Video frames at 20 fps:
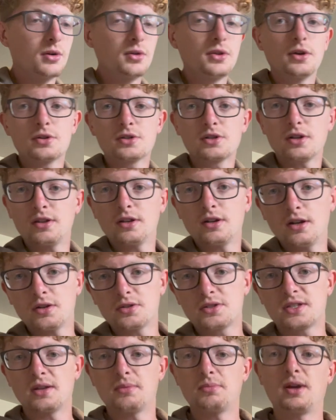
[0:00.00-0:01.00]
Those are the
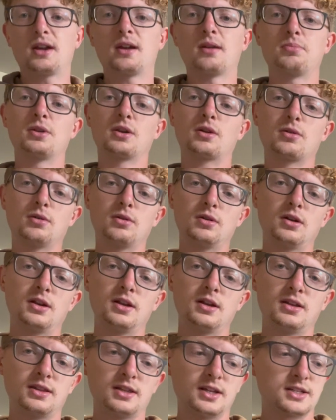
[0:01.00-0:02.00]
notes that make up the chord,
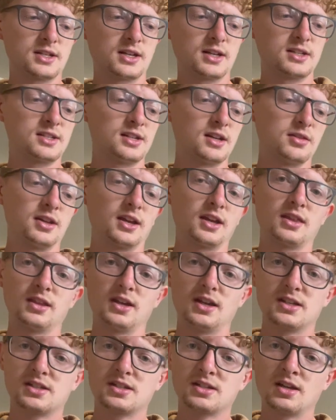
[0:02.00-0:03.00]
and that's going to sound like
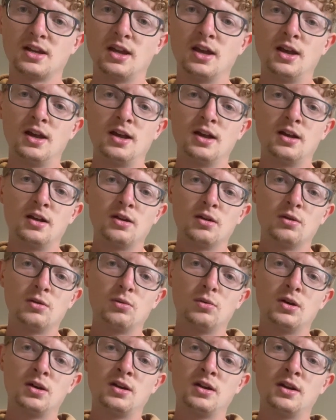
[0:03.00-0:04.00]
this.
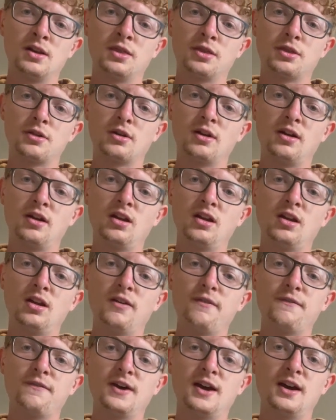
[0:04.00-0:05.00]
1, 3,
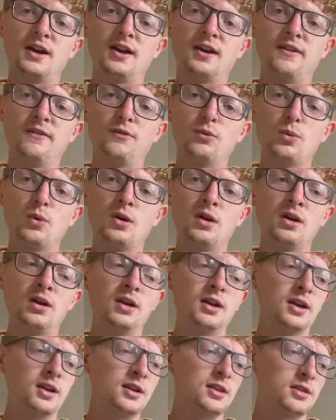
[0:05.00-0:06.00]
5,
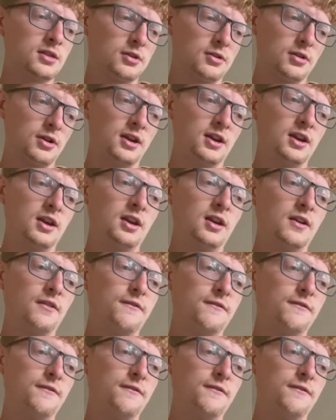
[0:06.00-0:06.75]
1, 3,